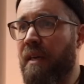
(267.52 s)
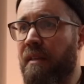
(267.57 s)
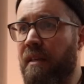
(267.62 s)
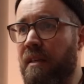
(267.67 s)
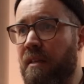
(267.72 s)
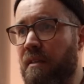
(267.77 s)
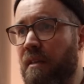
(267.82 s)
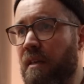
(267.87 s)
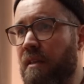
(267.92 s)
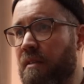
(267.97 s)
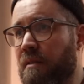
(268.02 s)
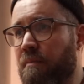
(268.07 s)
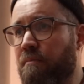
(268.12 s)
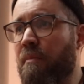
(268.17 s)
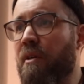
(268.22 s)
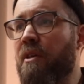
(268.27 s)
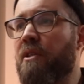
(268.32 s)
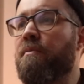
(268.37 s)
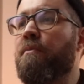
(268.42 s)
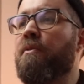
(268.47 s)
think it is
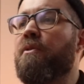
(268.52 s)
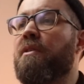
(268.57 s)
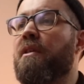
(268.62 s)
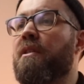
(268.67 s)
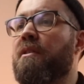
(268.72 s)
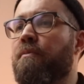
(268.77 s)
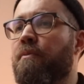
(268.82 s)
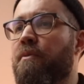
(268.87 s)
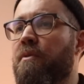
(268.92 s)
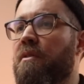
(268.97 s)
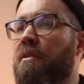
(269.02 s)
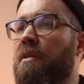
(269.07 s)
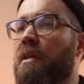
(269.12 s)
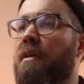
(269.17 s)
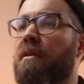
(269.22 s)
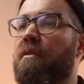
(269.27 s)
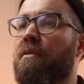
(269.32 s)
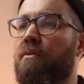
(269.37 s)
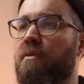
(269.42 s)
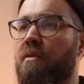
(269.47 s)
much more sensible to
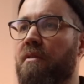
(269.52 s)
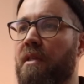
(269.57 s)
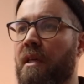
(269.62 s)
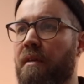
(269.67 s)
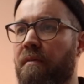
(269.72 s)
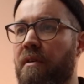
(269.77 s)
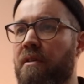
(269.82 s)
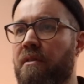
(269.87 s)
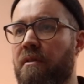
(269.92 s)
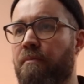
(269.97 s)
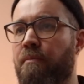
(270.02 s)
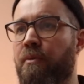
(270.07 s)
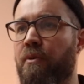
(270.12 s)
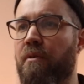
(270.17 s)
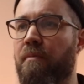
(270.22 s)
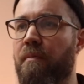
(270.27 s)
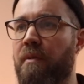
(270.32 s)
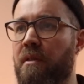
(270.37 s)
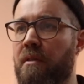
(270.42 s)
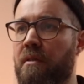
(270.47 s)
take those savings and put
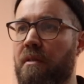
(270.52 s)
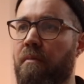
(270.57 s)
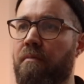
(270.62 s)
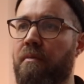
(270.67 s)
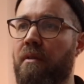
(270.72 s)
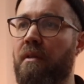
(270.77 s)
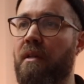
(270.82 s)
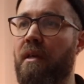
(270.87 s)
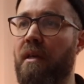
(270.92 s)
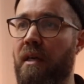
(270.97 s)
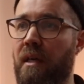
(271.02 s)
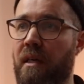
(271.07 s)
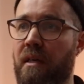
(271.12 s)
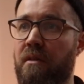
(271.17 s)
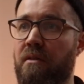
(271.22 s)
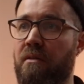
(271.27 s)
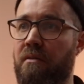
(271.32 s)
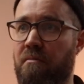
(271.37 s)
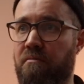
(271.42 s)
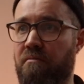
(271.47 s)
them into something that
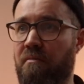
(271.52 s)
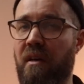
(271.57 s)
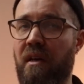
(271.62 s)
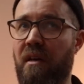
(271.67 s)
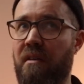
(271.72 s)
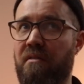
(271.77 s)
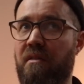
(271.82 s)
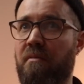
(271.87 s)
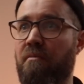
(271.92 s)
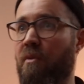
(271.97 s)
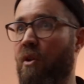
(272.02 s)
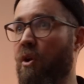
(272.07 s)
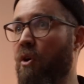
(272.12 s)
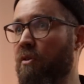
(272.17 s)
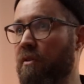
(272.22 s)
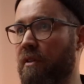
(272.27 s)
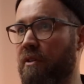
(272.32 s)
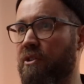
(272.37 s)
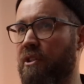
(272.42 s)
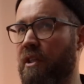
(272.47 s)
has some
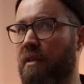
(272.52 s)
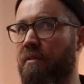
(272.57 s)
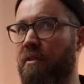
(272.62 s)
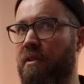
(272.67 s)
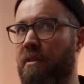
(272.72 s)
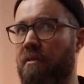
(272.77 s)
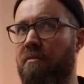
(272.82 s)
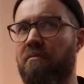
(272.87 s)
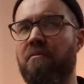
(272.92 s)
longevity.